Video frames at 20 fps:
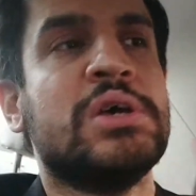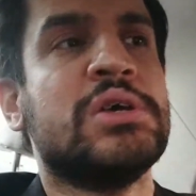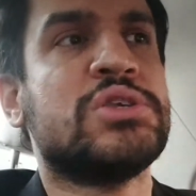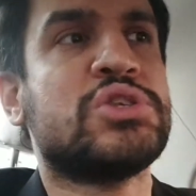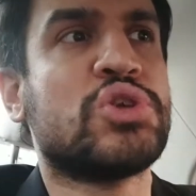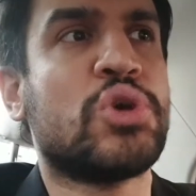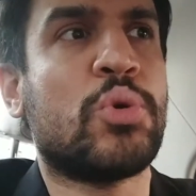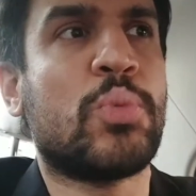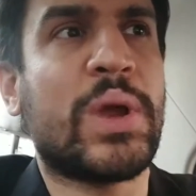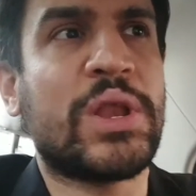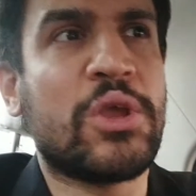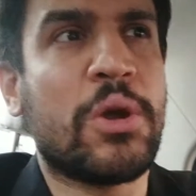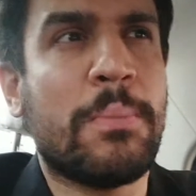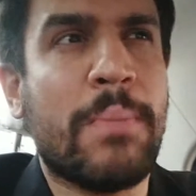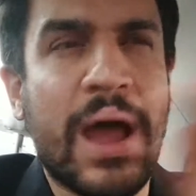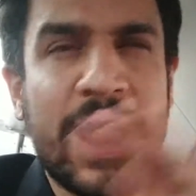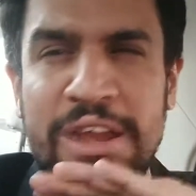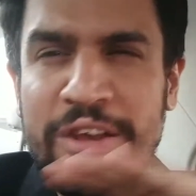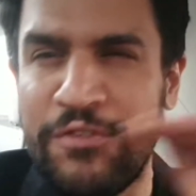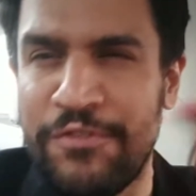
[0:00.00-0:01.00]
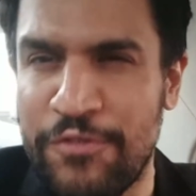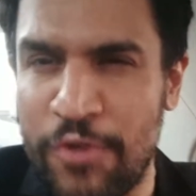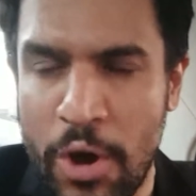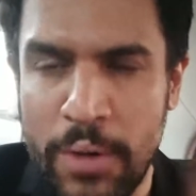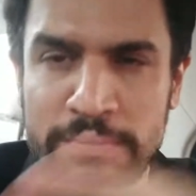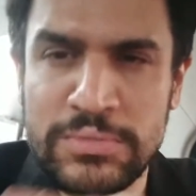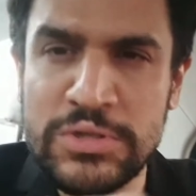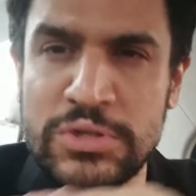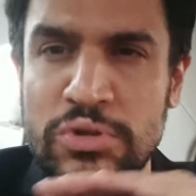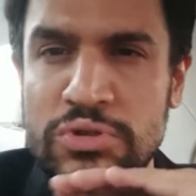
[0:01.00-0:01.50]
So when your mind
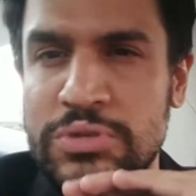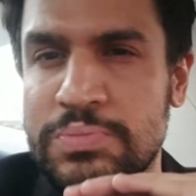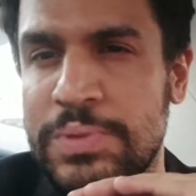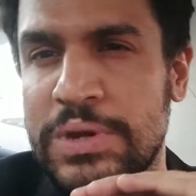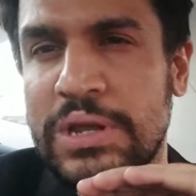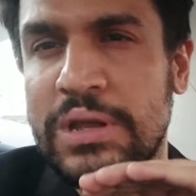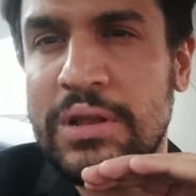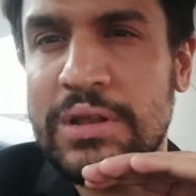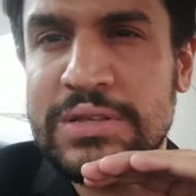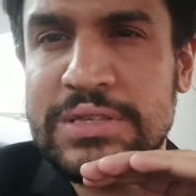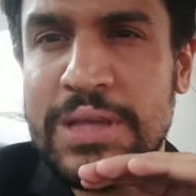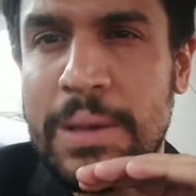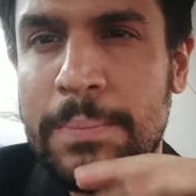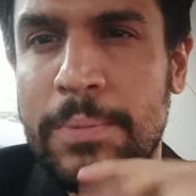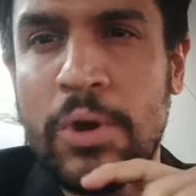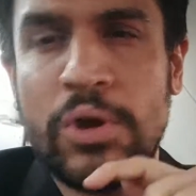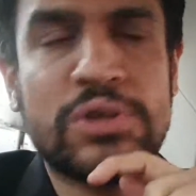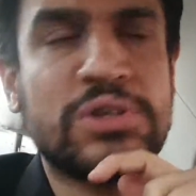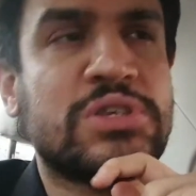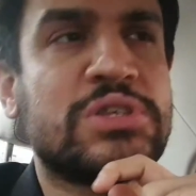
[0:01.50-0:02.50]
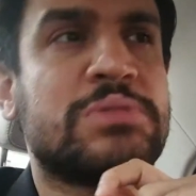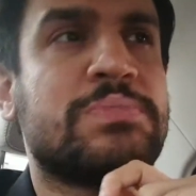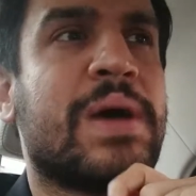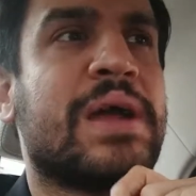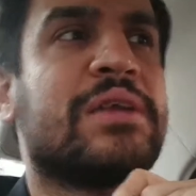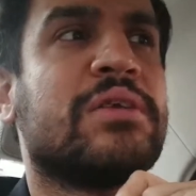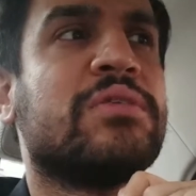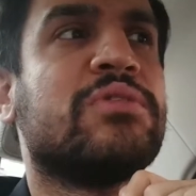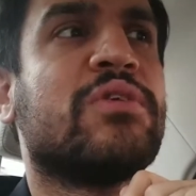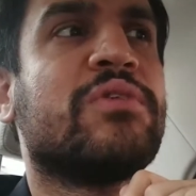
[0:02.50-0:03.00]
forms those particular subconscious
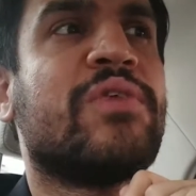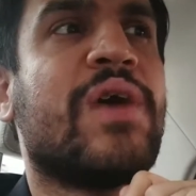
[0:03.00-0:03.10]
patterns of